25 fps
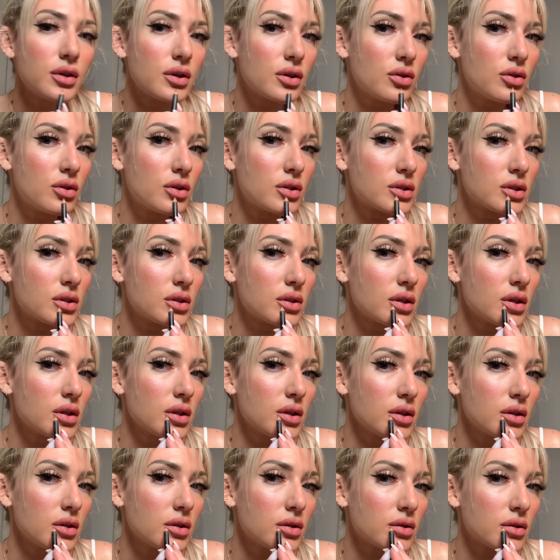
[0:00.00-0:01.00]
and this
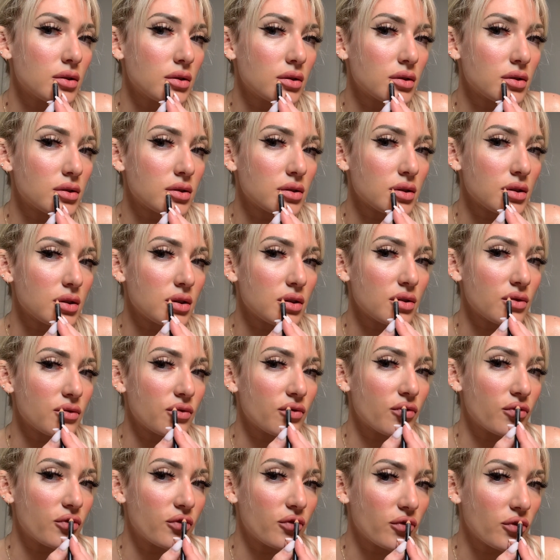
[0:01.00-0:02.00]
line looks like
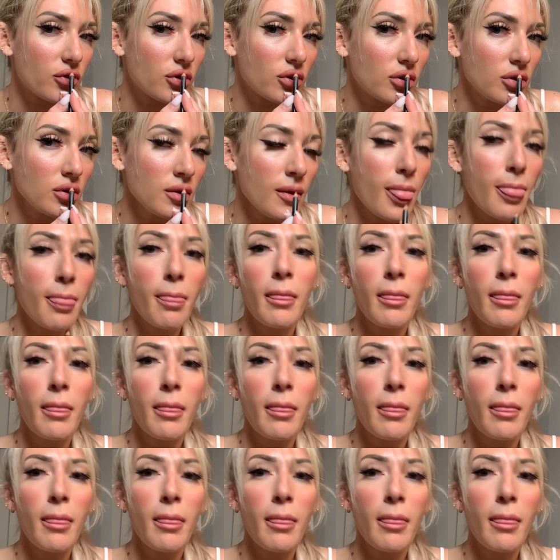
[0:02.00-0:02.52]
full?